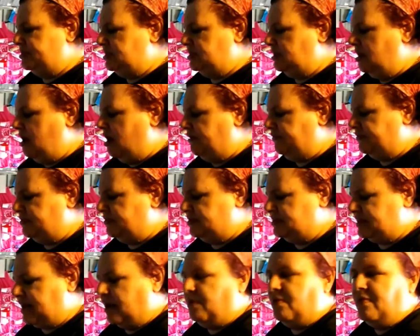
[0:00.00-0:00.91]
is a lot of
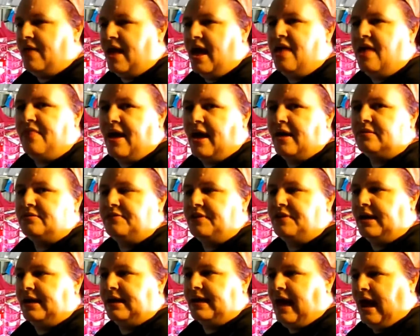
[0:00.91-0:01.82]
us out there
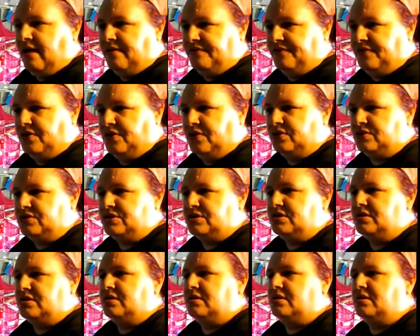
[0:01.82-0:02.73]
that can't afford,
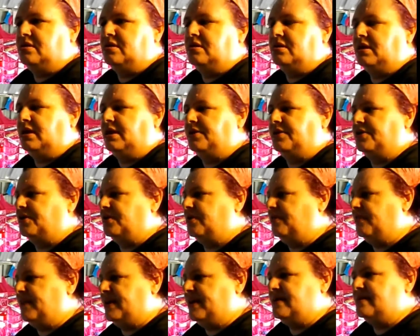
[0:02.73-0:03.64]
you
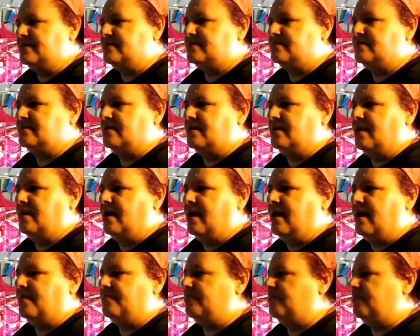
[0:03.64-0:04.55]
know, these
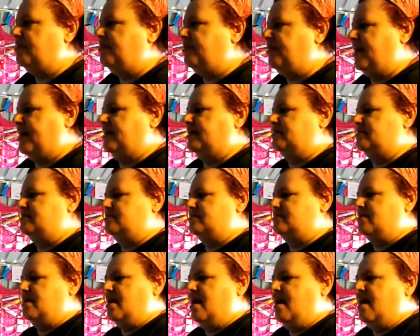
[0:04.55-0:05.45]

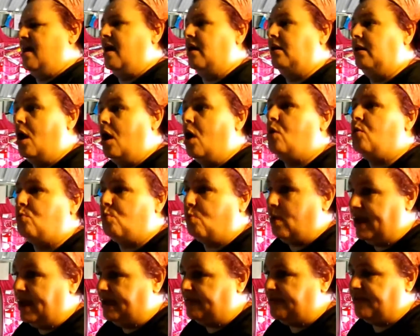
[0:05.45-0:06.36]
things. Along
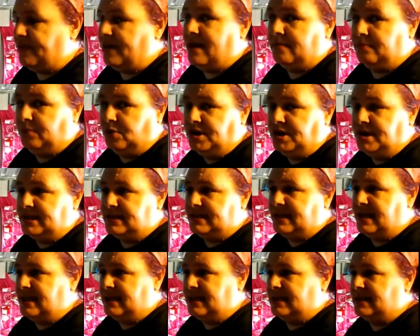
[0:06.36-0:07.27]
with, I'm going to
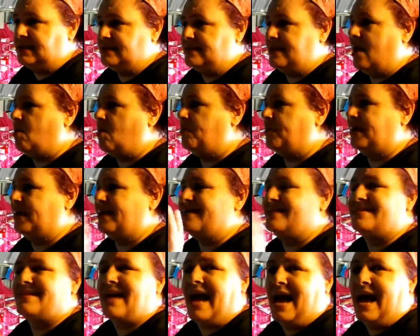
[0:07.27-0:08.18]
say this now
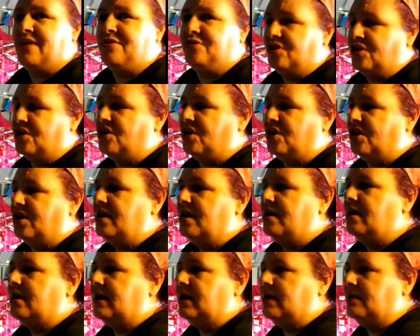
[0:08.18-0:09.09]
because I know
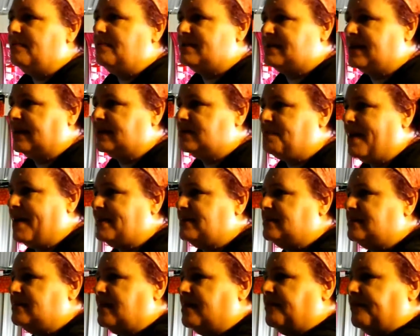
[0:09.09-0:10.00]
it was
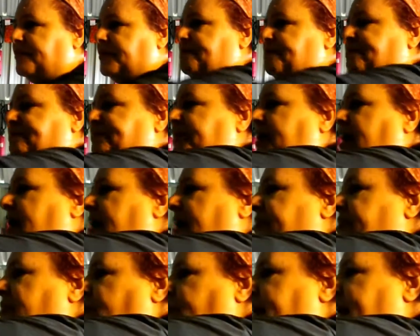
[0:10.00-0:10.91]
expensive.
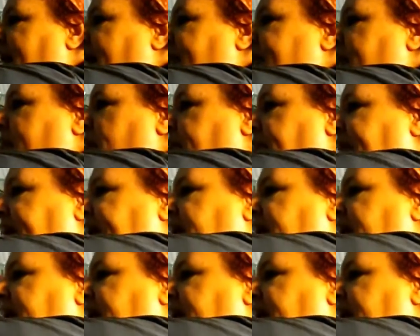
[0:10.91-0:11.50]
The We Are Memory